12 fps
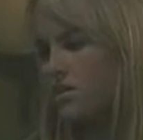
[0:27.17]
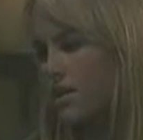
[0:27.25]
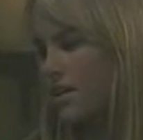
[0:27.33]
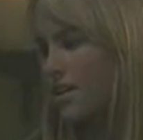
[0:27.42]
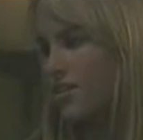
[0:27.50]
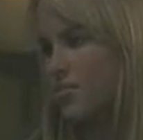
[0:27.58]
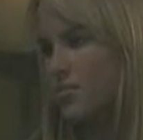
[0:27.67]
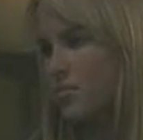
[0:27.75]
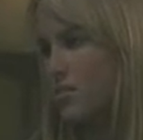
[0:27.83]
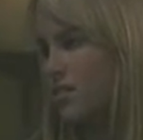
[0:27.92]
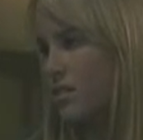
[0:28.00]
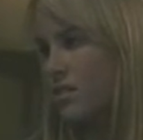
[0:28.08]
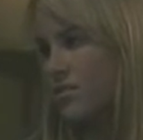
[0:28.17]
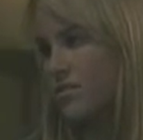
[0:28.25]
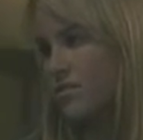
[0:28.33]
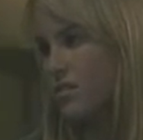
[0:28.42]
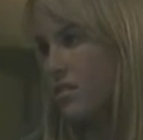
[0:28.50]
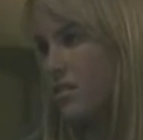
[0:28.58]
I just can't even
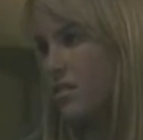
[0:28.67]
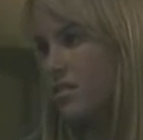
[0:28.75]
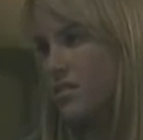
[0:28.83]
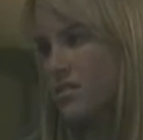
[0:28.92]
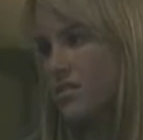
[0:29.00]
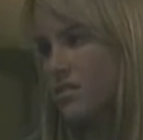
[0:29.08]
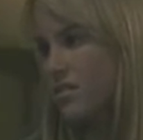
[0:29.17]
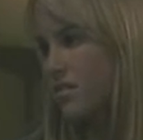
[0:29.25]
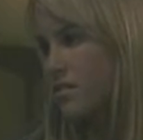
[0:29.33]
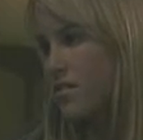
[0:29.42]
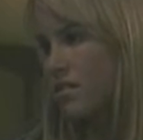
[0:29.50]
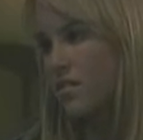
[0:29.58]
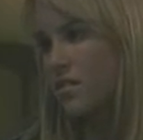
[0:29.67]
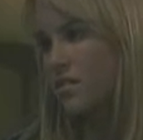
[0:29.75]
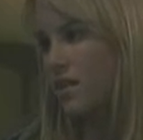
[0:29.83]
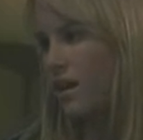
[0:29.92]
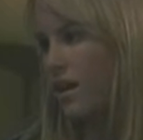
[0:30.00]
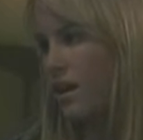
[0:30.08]
believe that this is
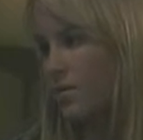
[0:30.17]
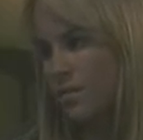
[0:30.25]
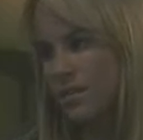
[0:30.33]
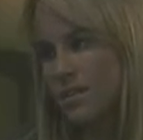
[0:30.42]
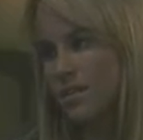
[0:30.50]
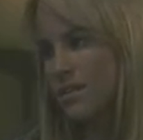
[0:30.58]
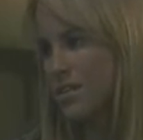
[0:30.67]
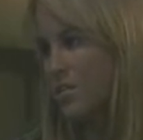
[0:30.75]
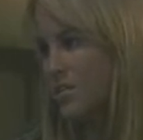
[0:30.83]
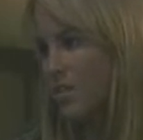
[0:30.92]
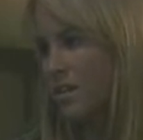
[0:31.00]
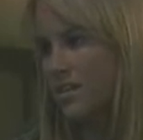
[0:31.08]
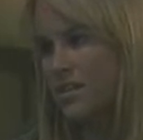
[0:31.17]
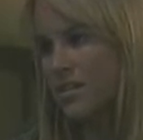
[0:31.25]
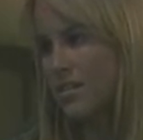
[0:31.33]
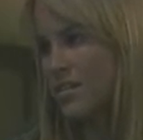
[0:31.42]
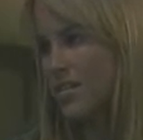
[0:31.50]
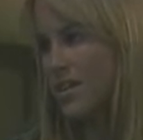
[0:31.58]
happening, that you
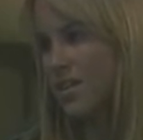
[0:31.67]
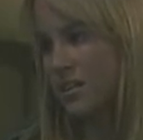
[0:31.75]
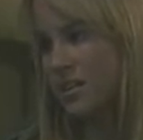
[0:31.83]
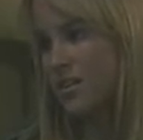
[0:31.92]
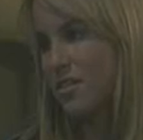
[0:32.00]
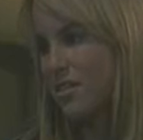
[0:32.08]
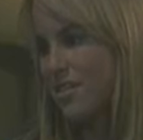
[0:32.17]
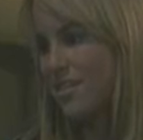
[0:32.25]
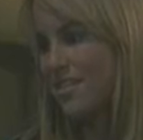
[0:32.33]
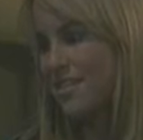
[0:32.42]
are here.